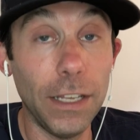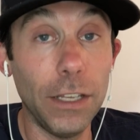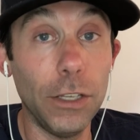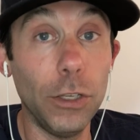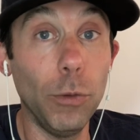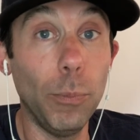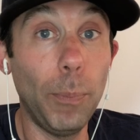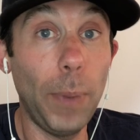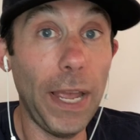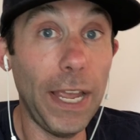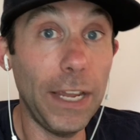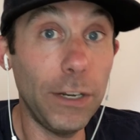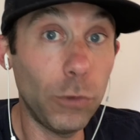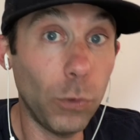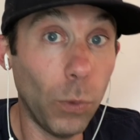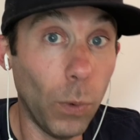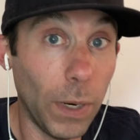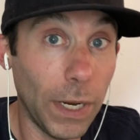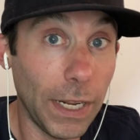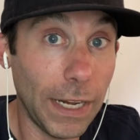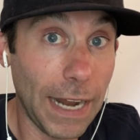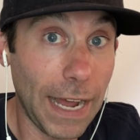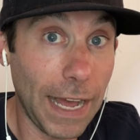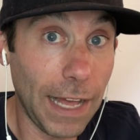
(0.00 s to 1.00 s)
You pay
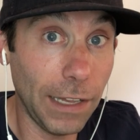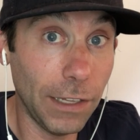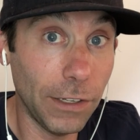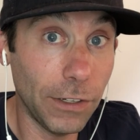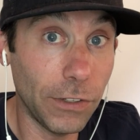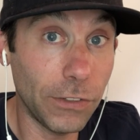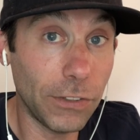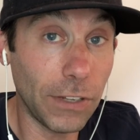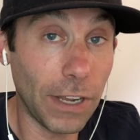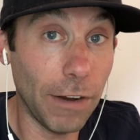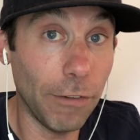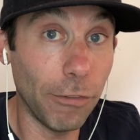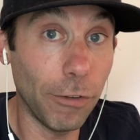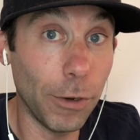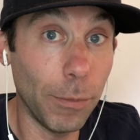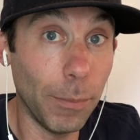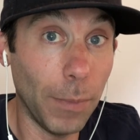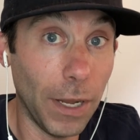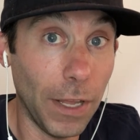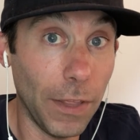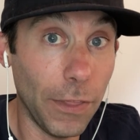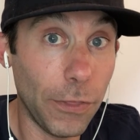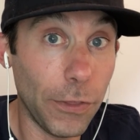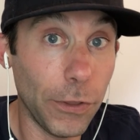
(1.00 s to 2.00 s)
$20 every
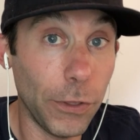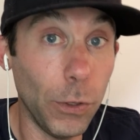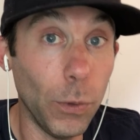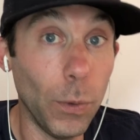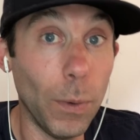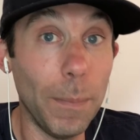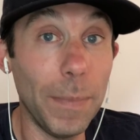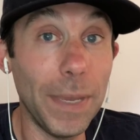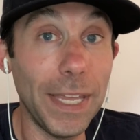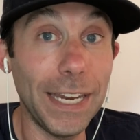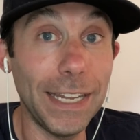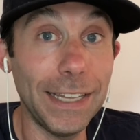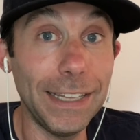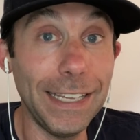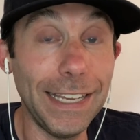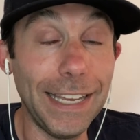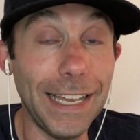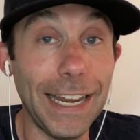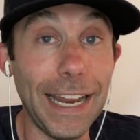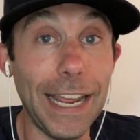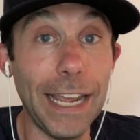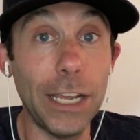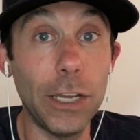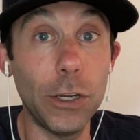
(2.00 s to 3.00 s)
month. You immediately
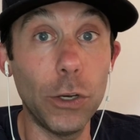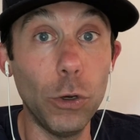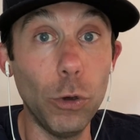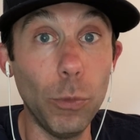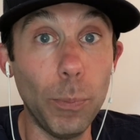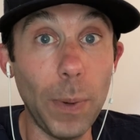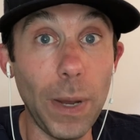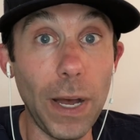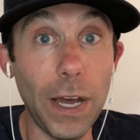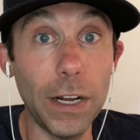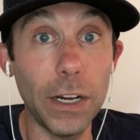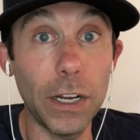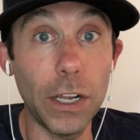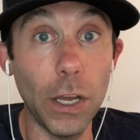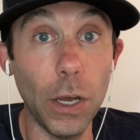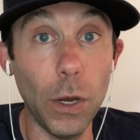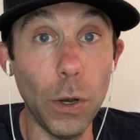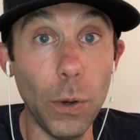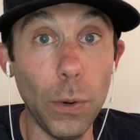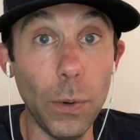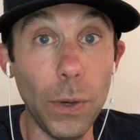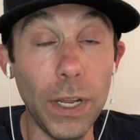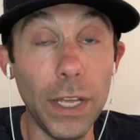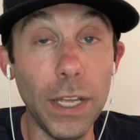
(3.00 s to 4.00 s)
get a coupon
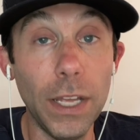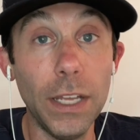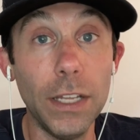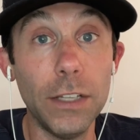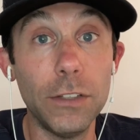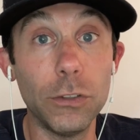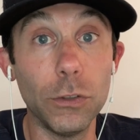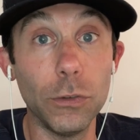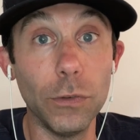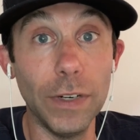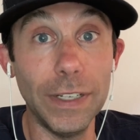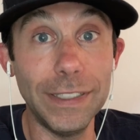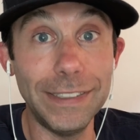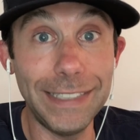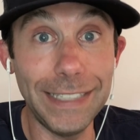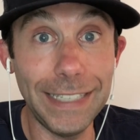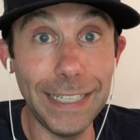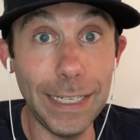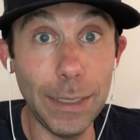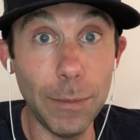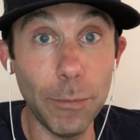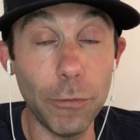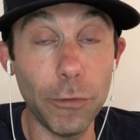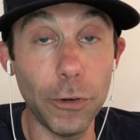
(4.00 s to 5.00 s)
code to
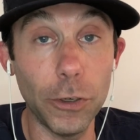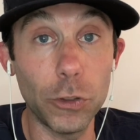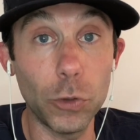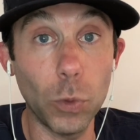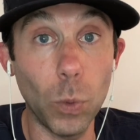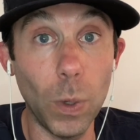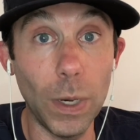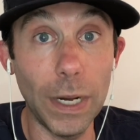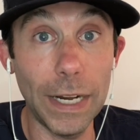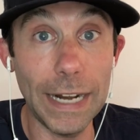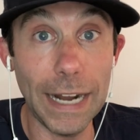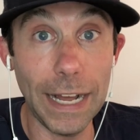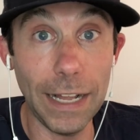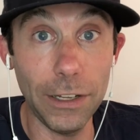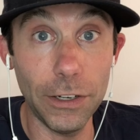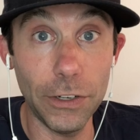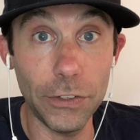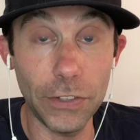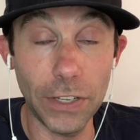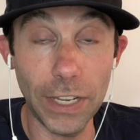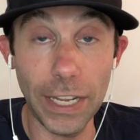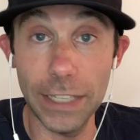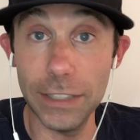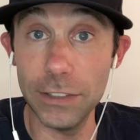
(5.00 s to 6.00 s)
redeem for
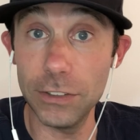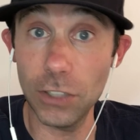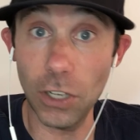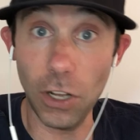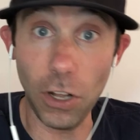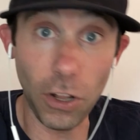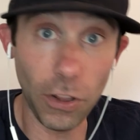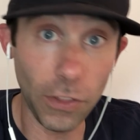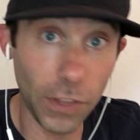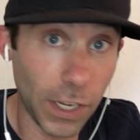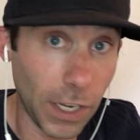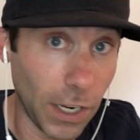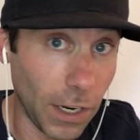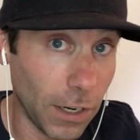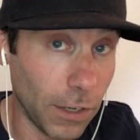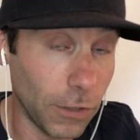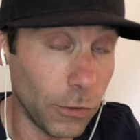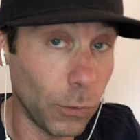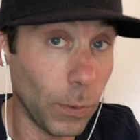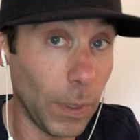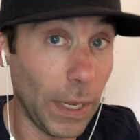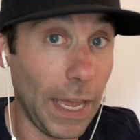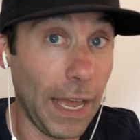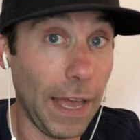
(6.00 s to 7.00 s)
$20 against all the
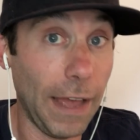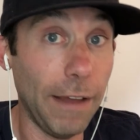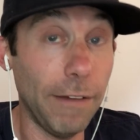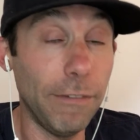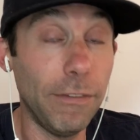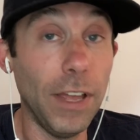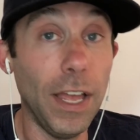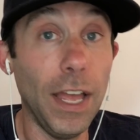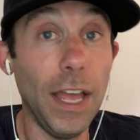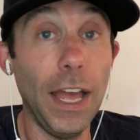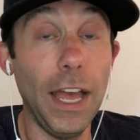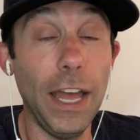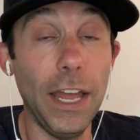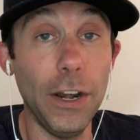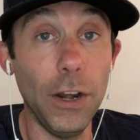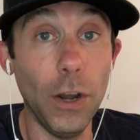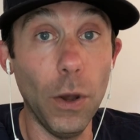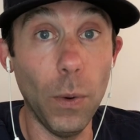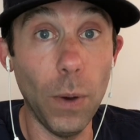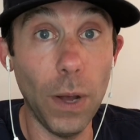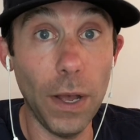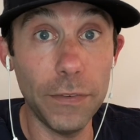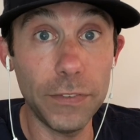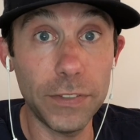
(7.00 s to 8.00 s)
cards we have at
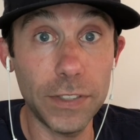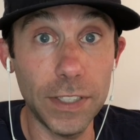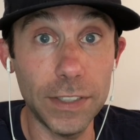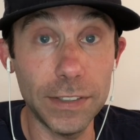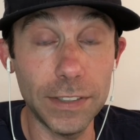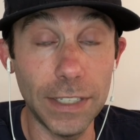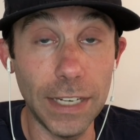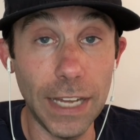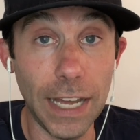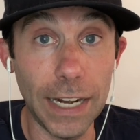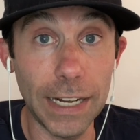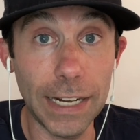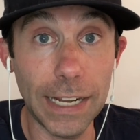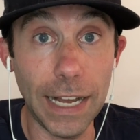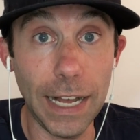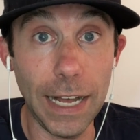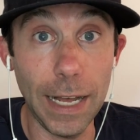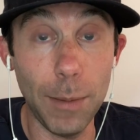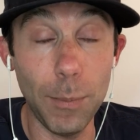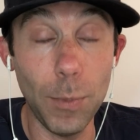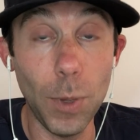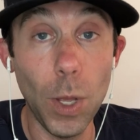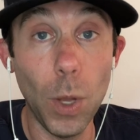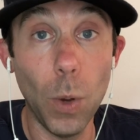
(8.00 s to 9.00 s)

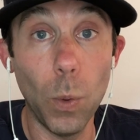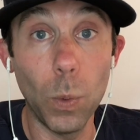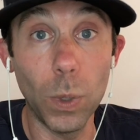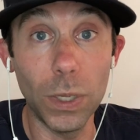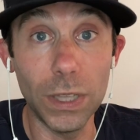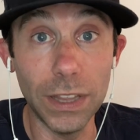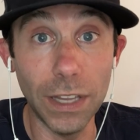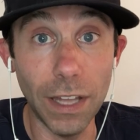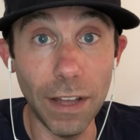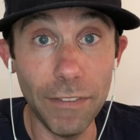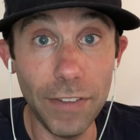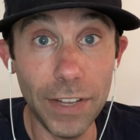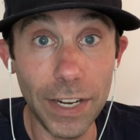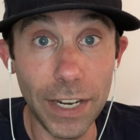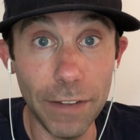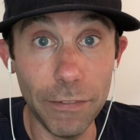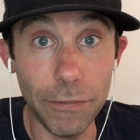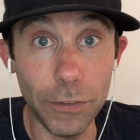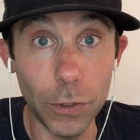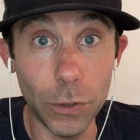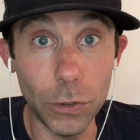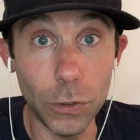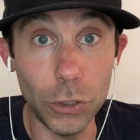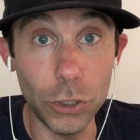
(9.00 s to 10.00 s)
nooffseason.com. Would love it
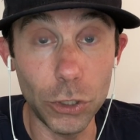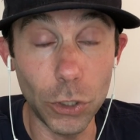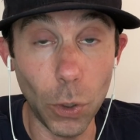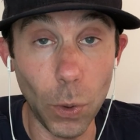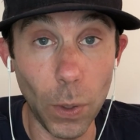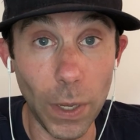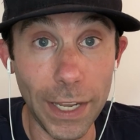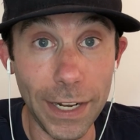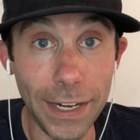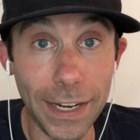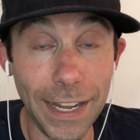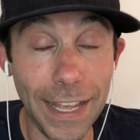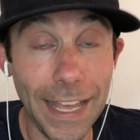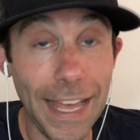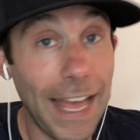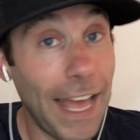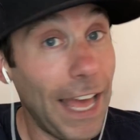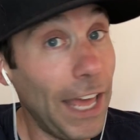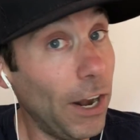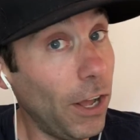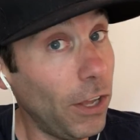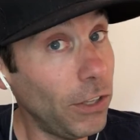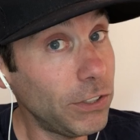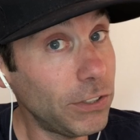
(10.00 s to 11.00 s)
if you join,
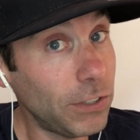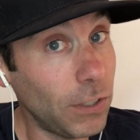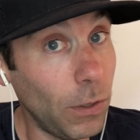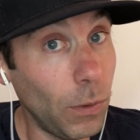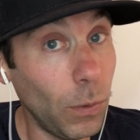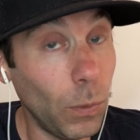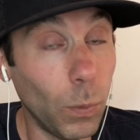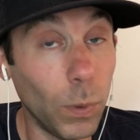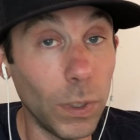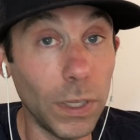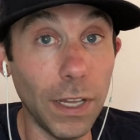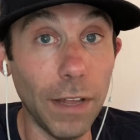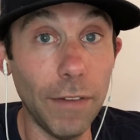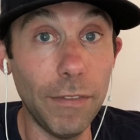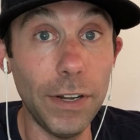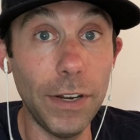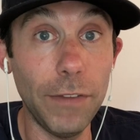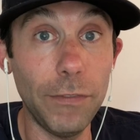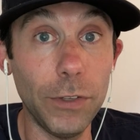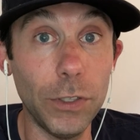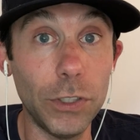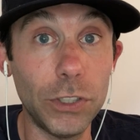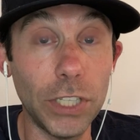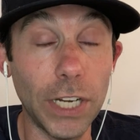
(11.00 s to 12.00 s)
and also would love it
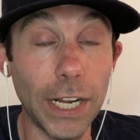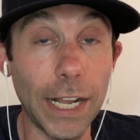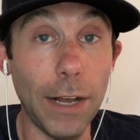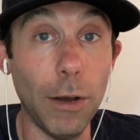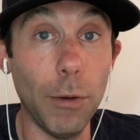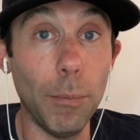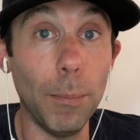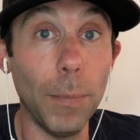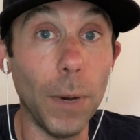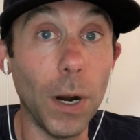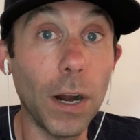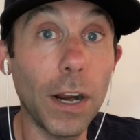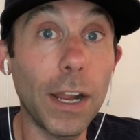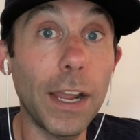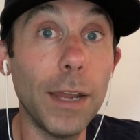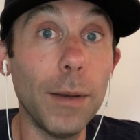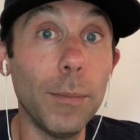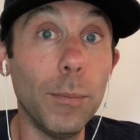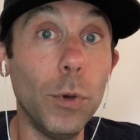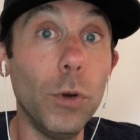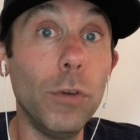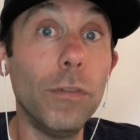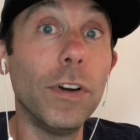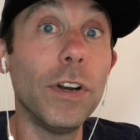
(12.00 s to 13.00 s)
if you check out Market
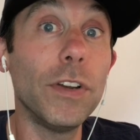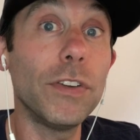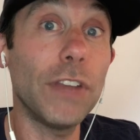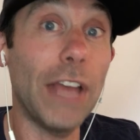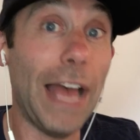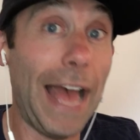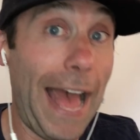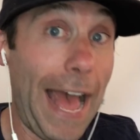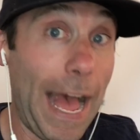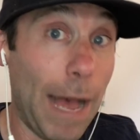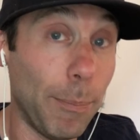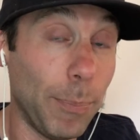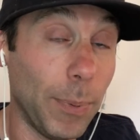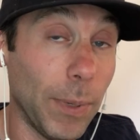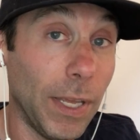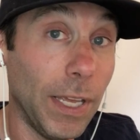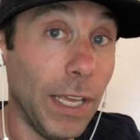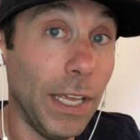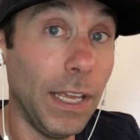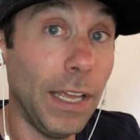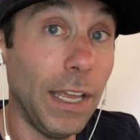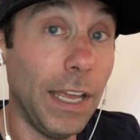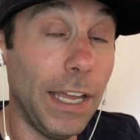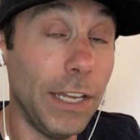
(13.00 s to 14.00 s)
Movers App
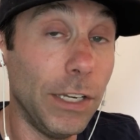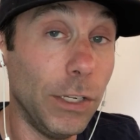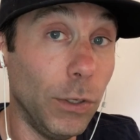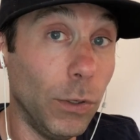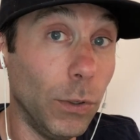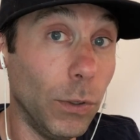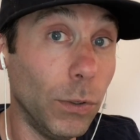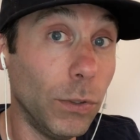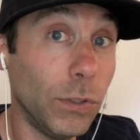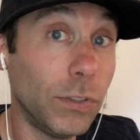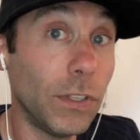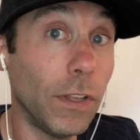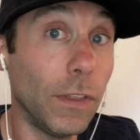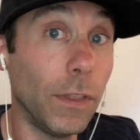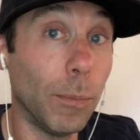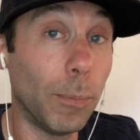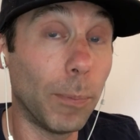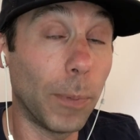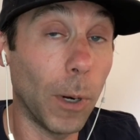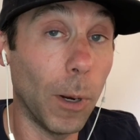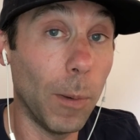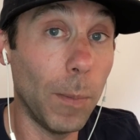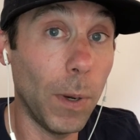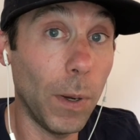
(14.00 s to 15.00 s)
and use the
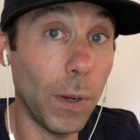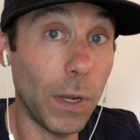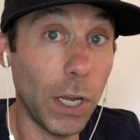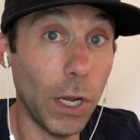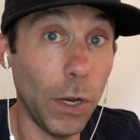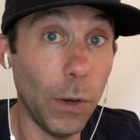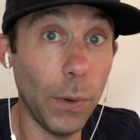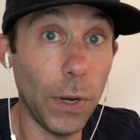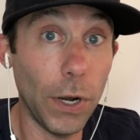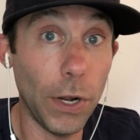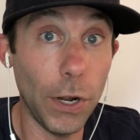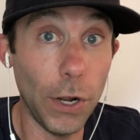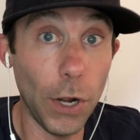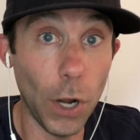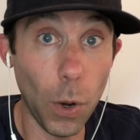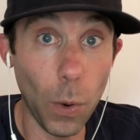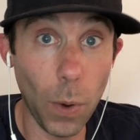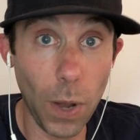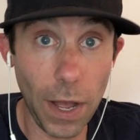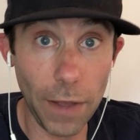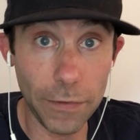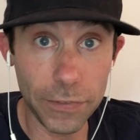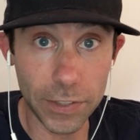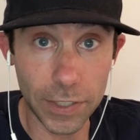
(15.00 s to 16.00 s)
promo code
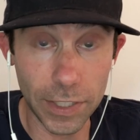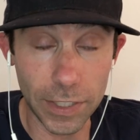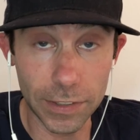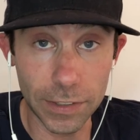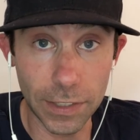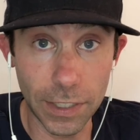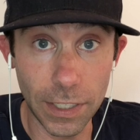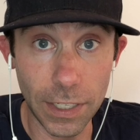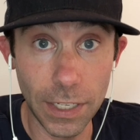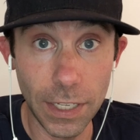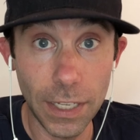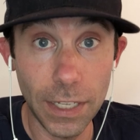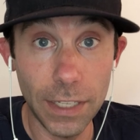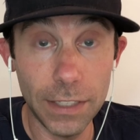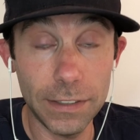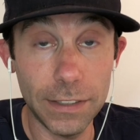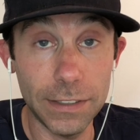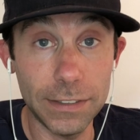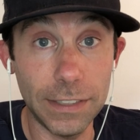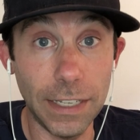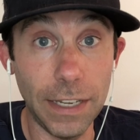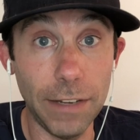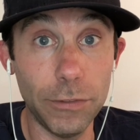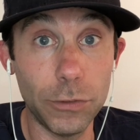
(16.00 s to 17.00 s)
NOOFFSEASON to
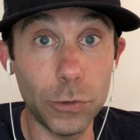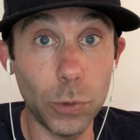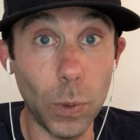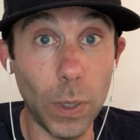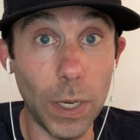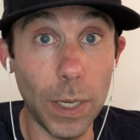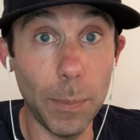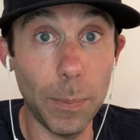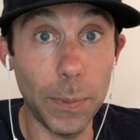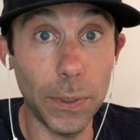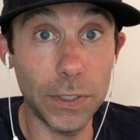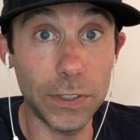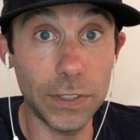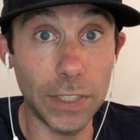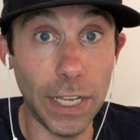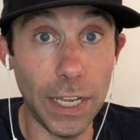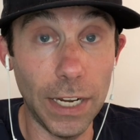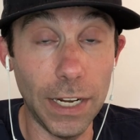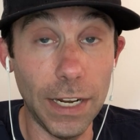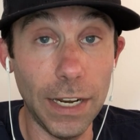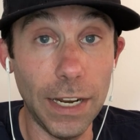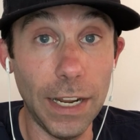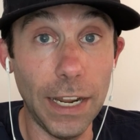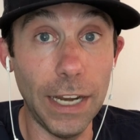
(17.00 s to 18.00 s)
save
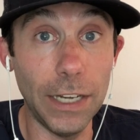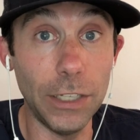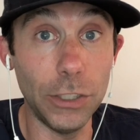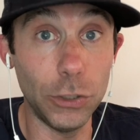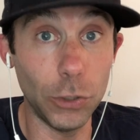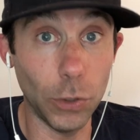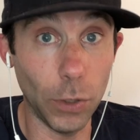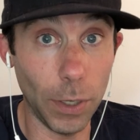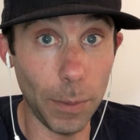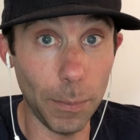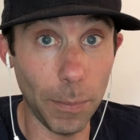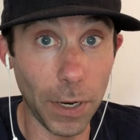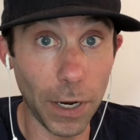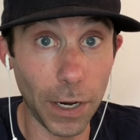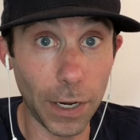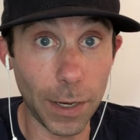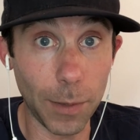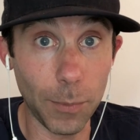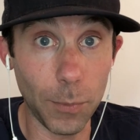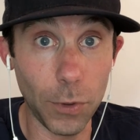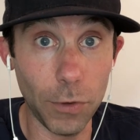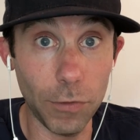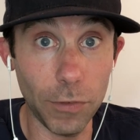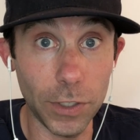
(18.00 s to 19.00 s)
20% and join
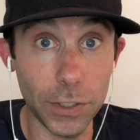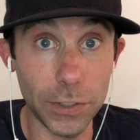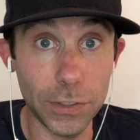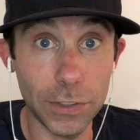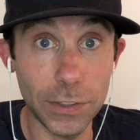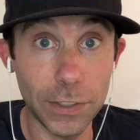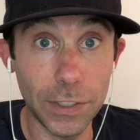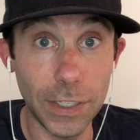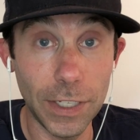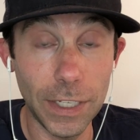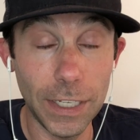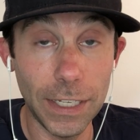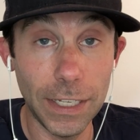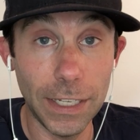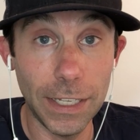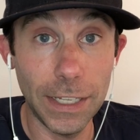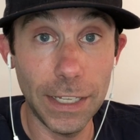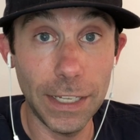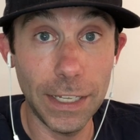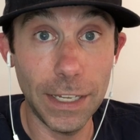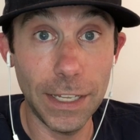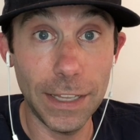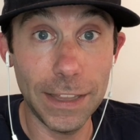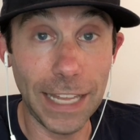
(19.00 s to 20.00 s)
Market Movers.
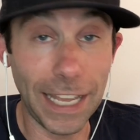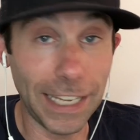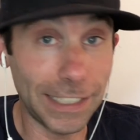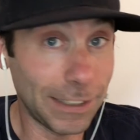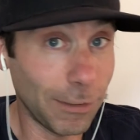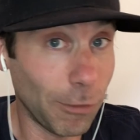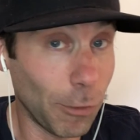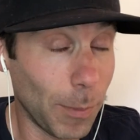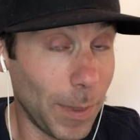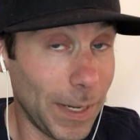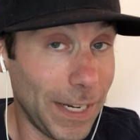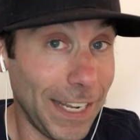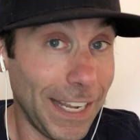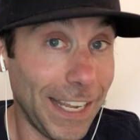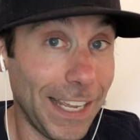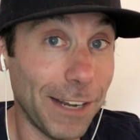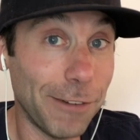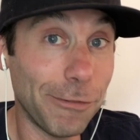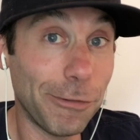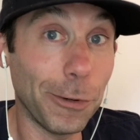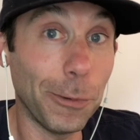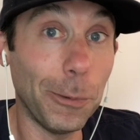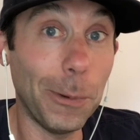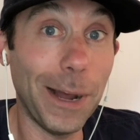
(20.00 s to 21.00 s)
Thanks everybody
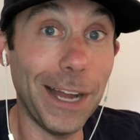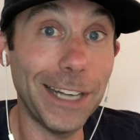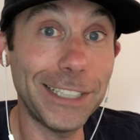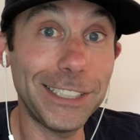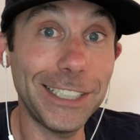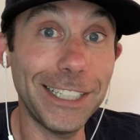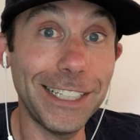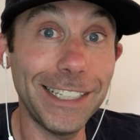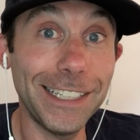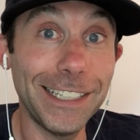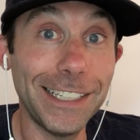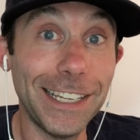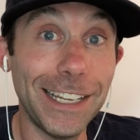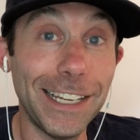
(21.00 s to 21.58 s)
again for watching.